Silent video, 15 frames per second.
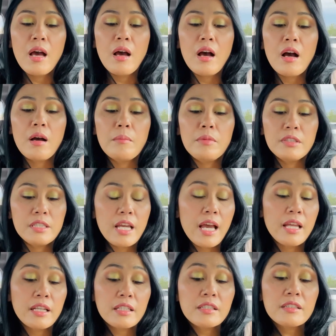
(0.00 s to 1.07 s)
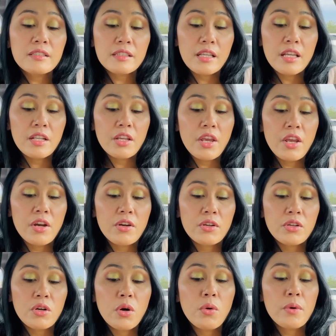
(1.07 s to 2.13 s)
uh, botanical skincare,
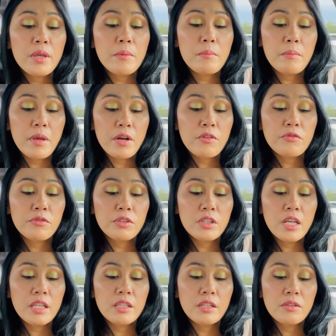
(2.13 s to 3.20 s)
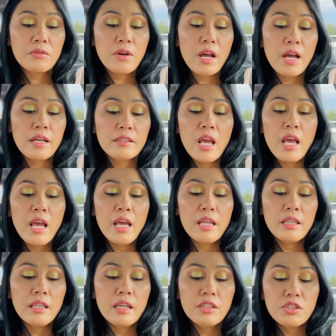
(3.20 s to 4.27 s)
going barefoot in the grass,
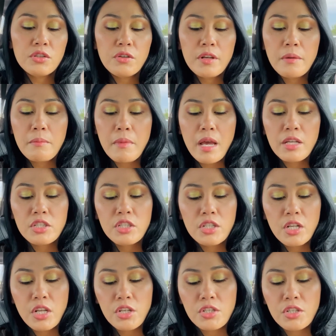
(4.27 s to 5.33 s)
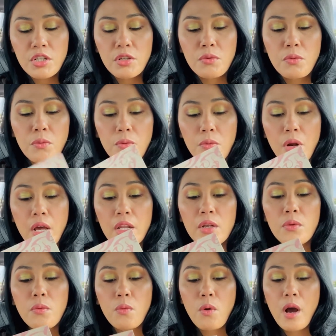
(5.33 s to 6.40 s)
and let your imagination
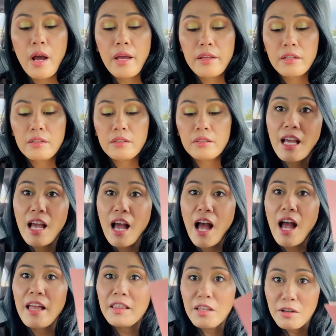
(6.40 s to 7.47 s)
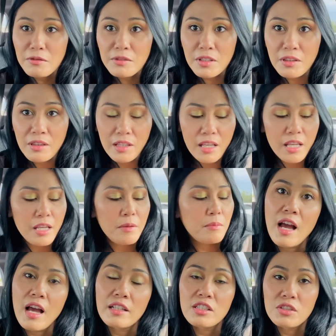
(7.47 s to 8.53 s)
run wild. I love the theme.
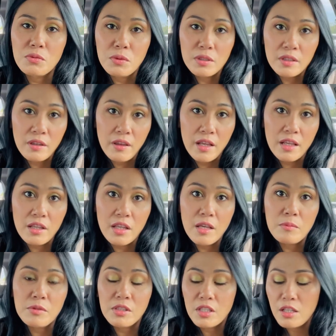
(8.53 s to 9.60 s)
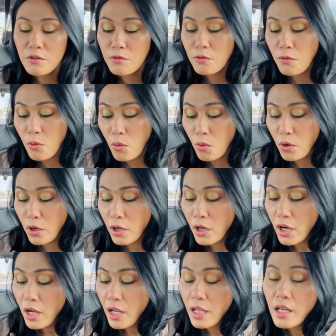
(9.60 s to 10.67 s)
I just want to thank Ipsy for
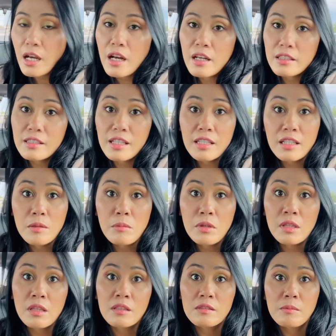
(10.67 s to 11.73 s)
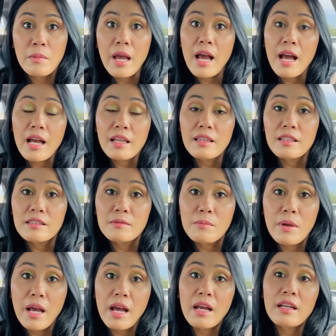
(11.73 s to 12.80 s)
uh, sending me this bag. This
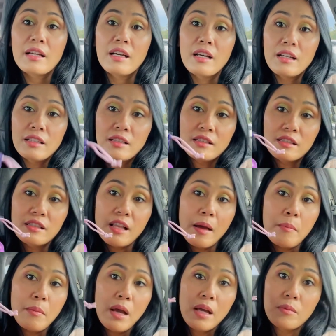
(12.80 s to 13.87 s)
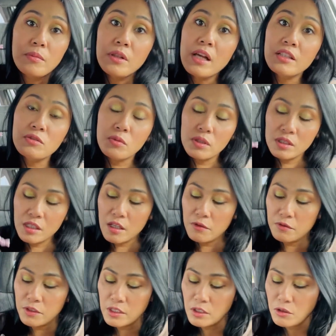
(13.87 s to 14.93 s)
bag, this Glambag Plus, was
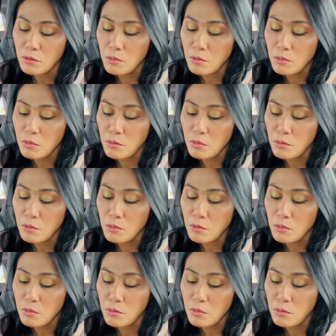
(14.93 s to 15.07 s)
gifted to